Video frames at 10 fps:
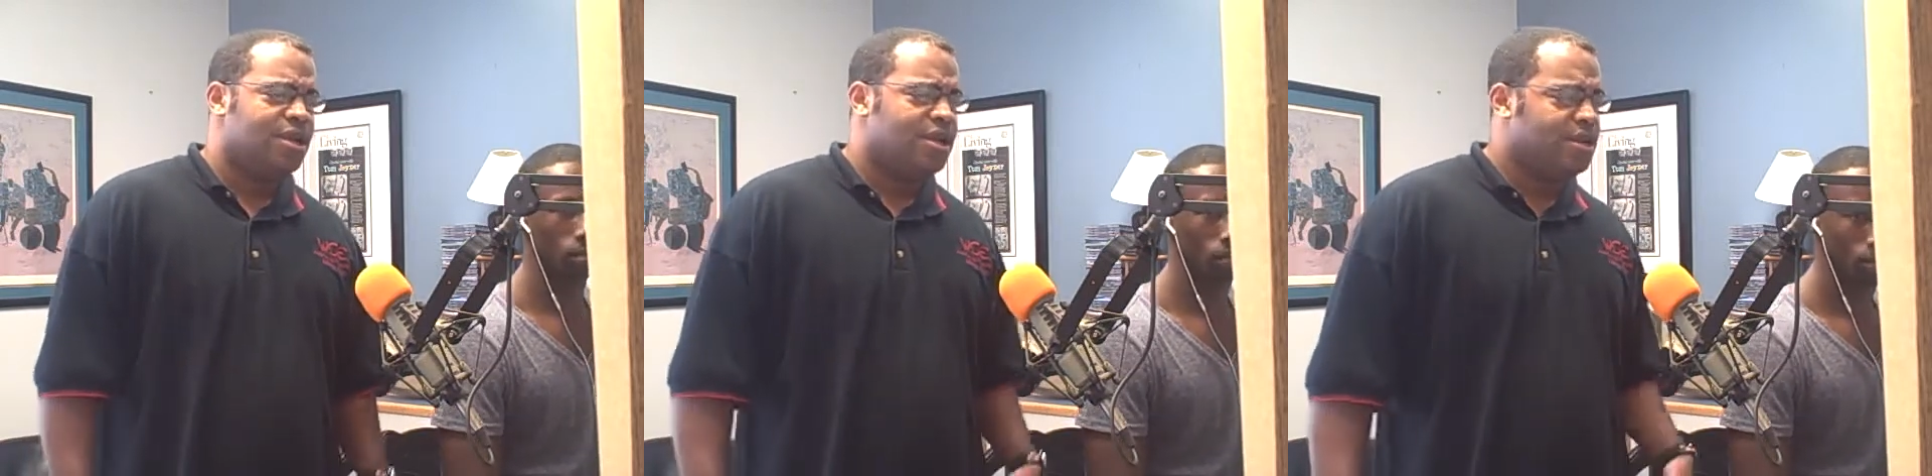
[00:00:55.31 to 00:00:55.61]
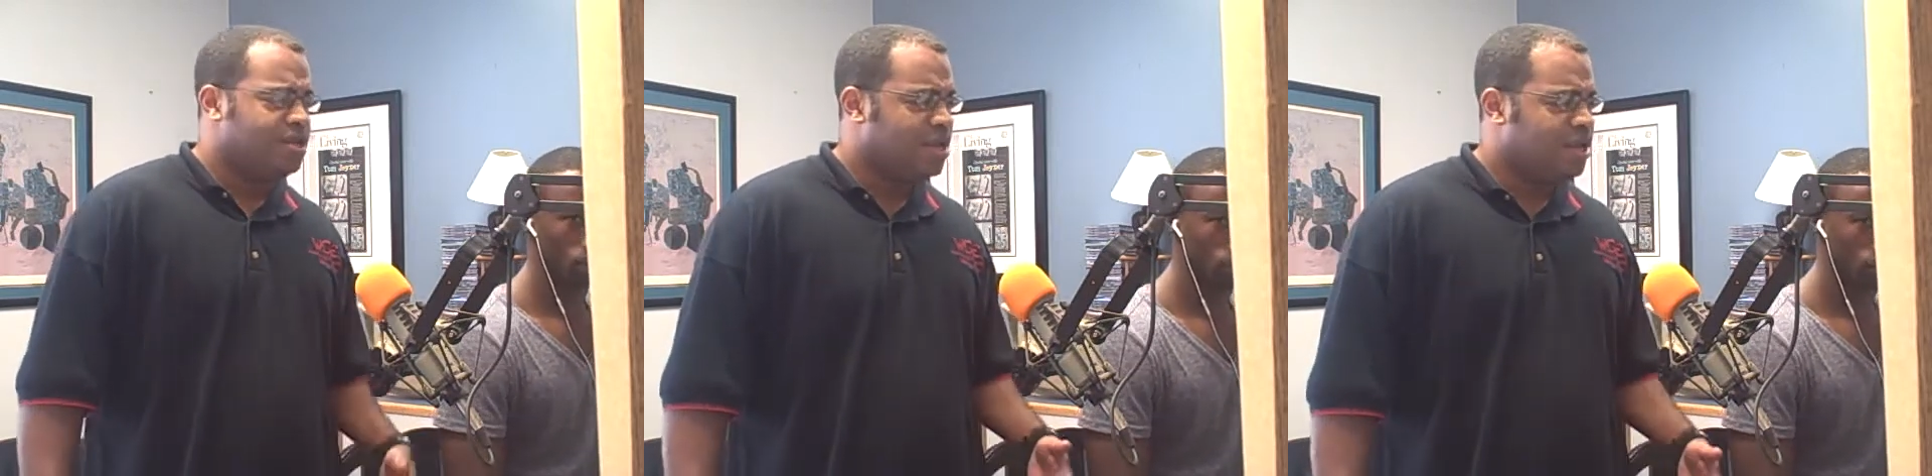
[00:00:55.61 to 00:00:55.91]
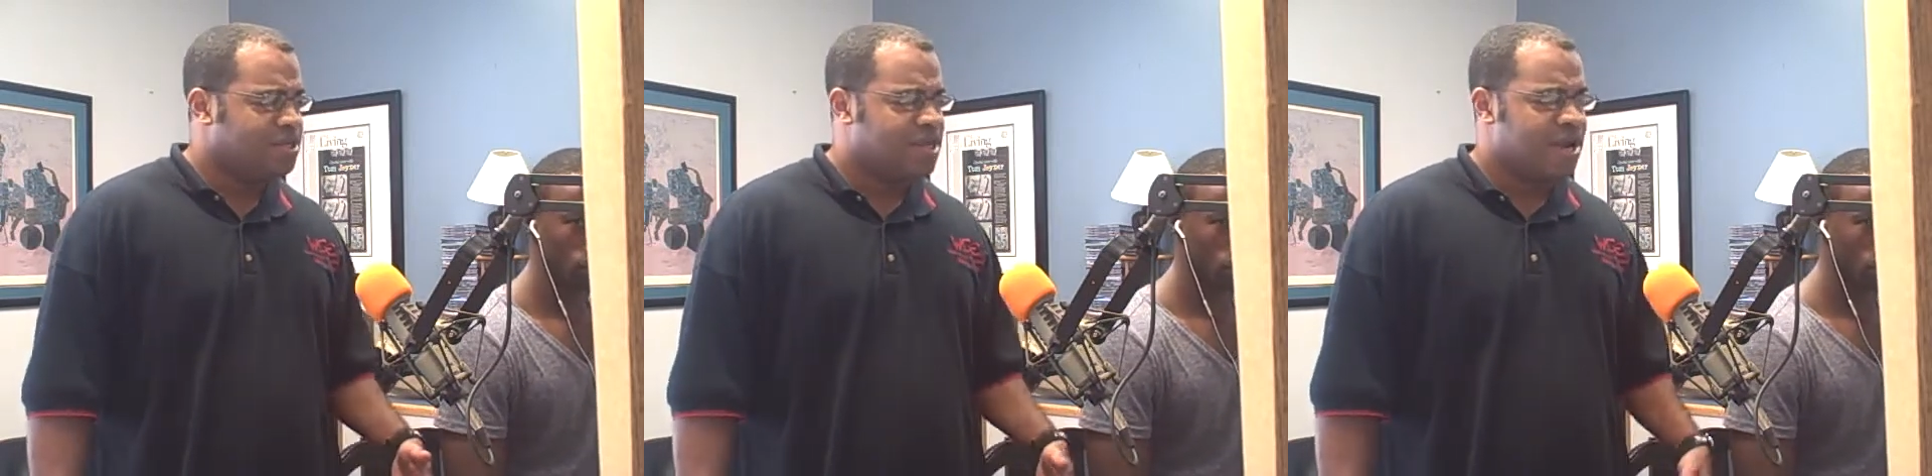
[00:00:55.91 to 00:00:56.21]
In the
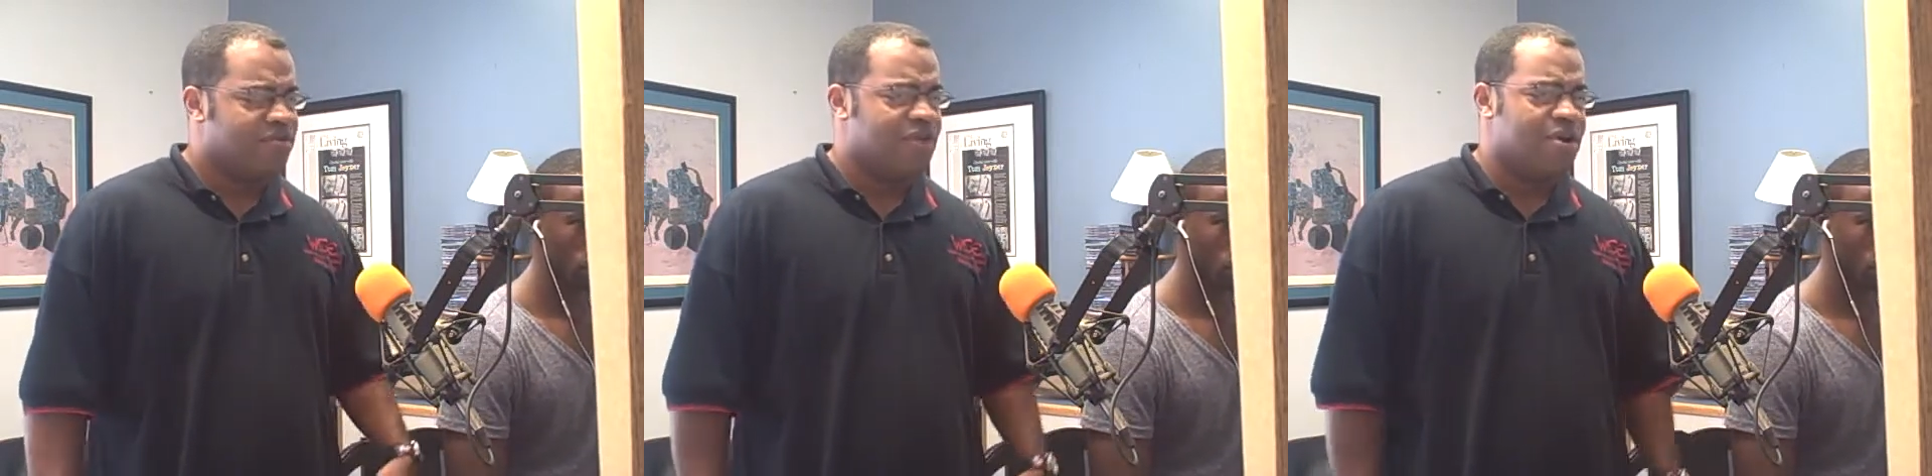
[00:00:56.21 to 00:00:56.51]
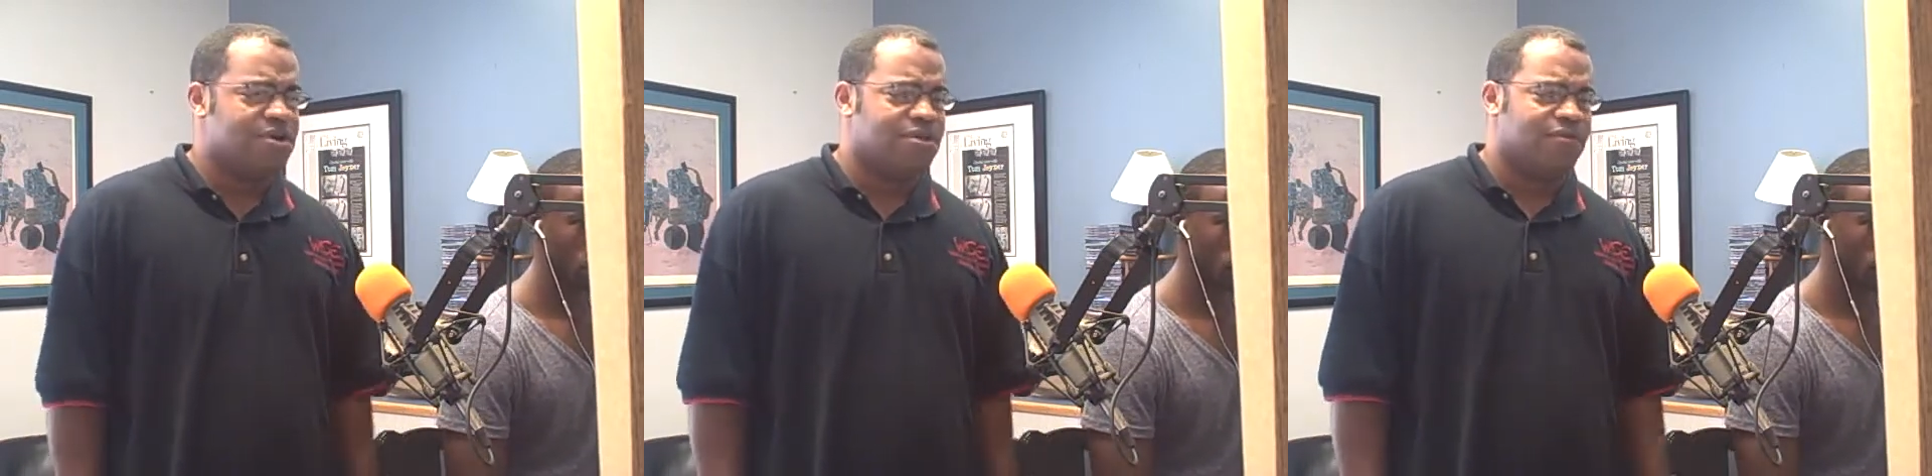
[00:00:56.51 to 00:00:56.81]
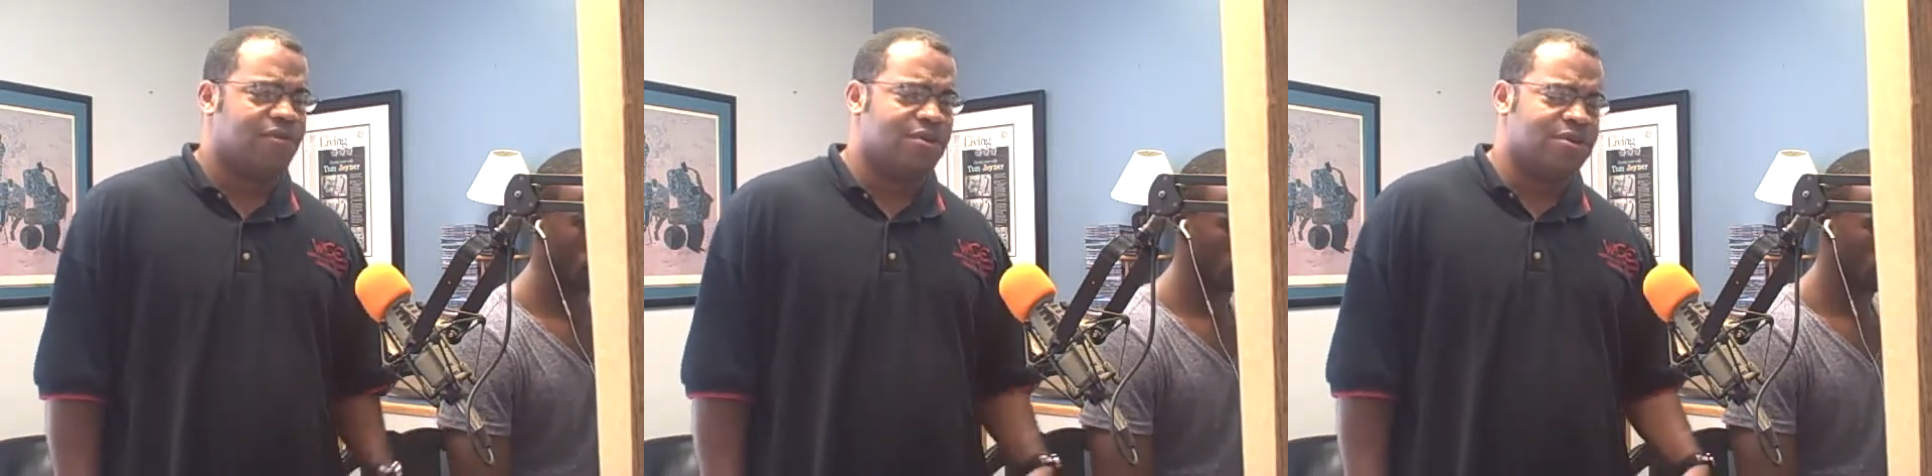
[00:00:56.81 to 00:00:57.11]
King James Version, 1